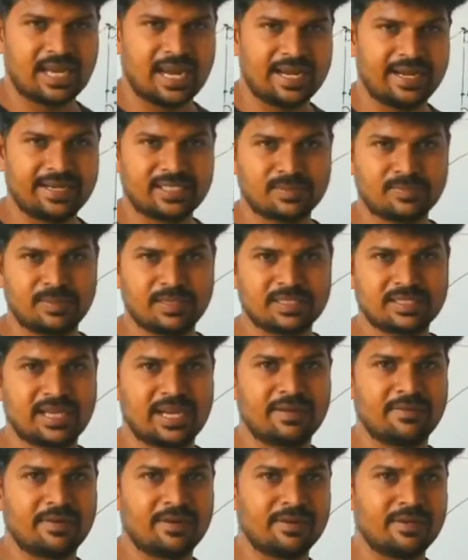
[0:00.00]
tan x plus
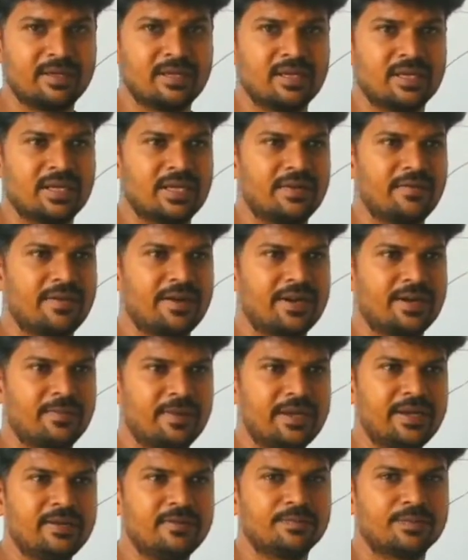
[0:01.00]
tan y divided
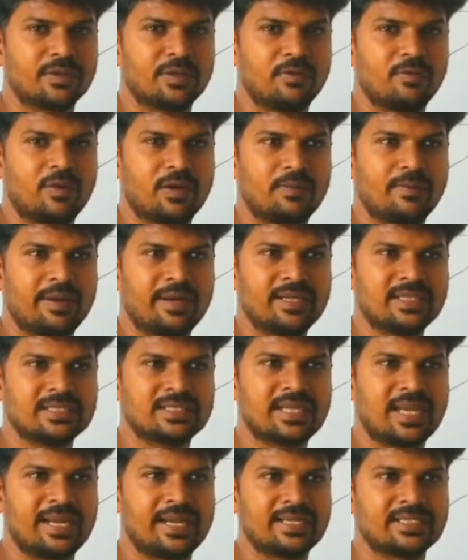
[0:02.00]
by 1 minus
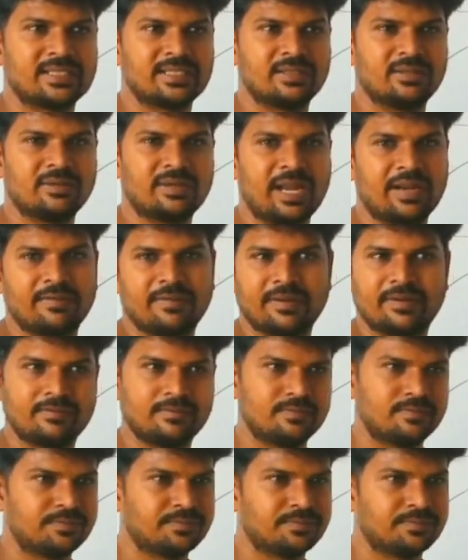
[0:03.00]
tan x into tan y.